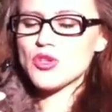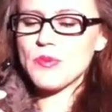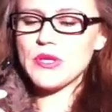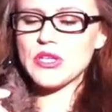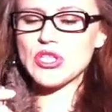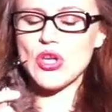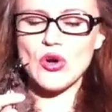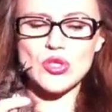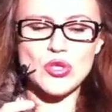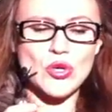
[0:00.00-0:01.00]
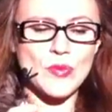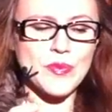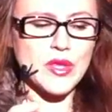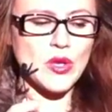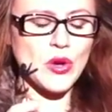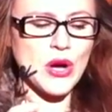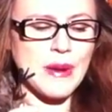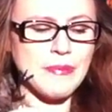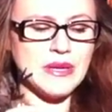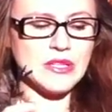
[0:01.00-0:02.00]
Jupiter is also your
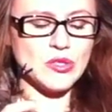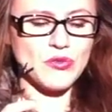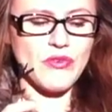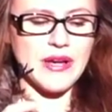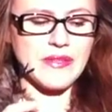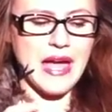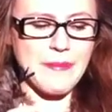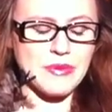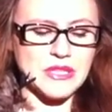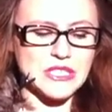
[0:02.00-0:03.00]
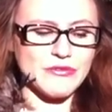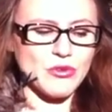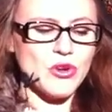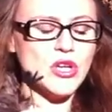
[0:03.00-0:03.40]
ability to find happiness.